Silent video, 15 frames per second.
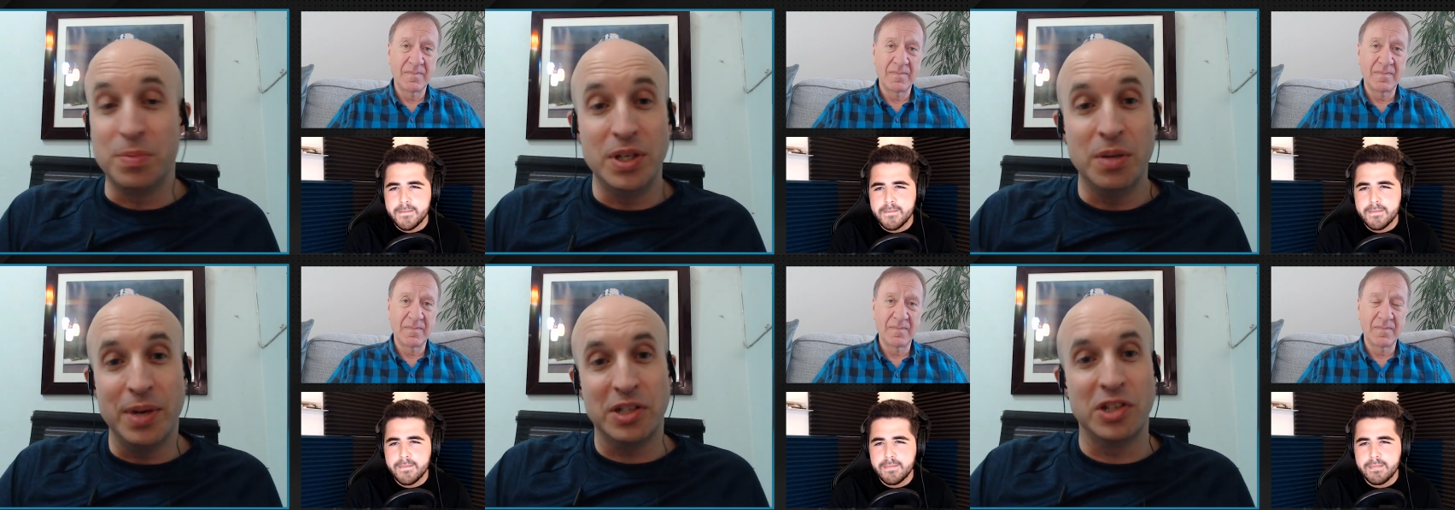
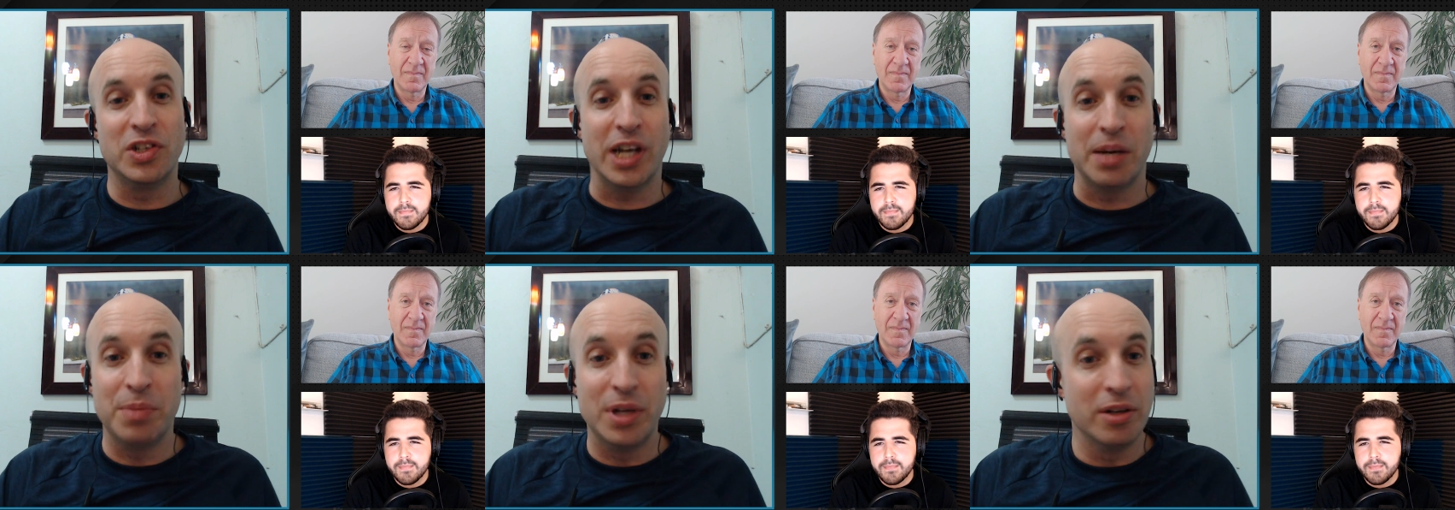Speaker 1: really. You
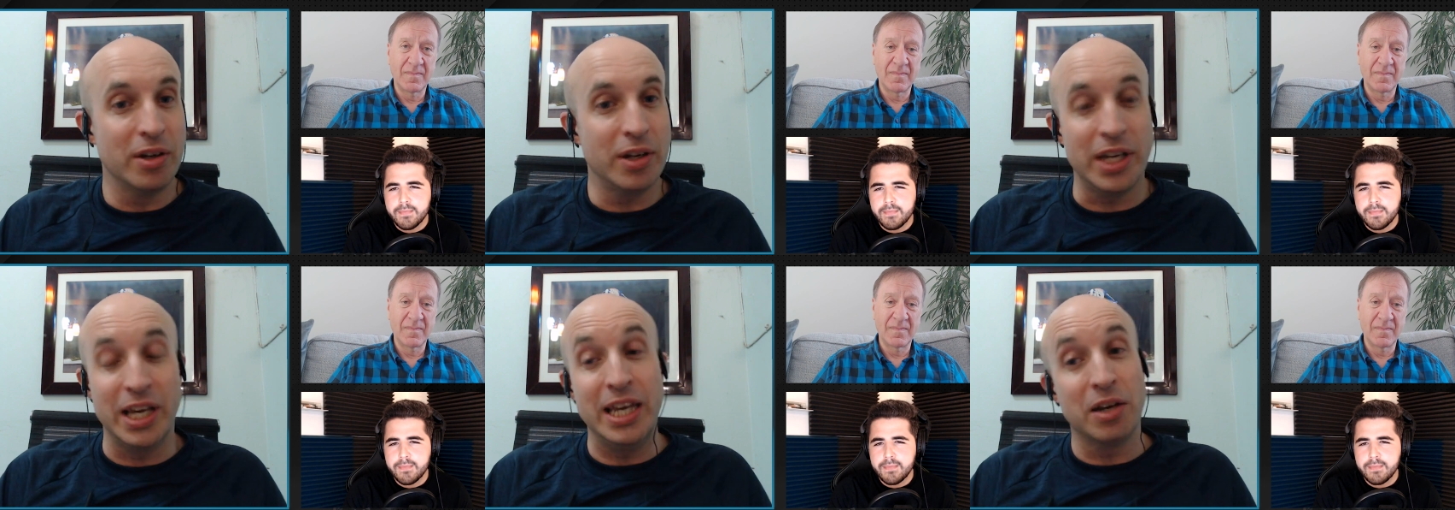mentioned Jack
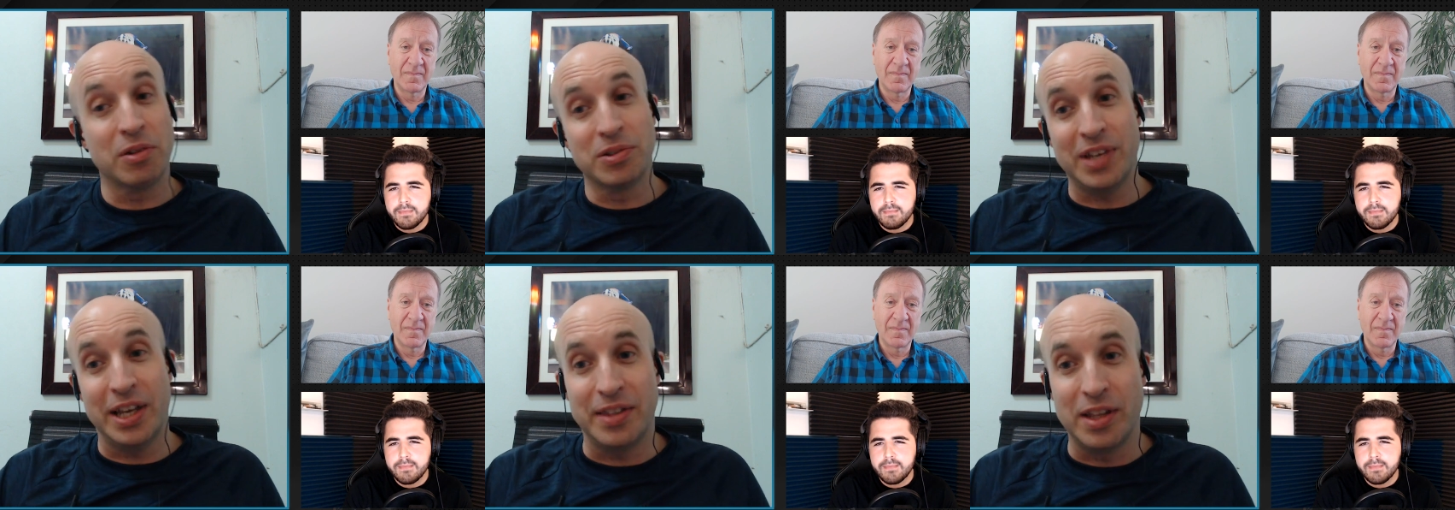Miller earlier.
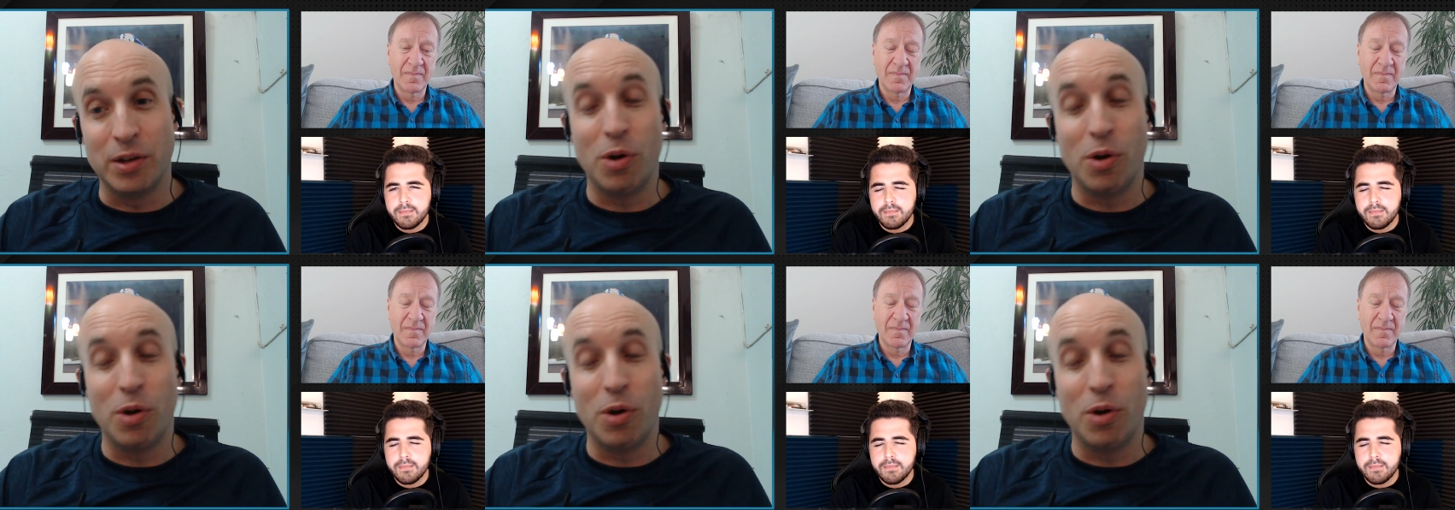He, of course,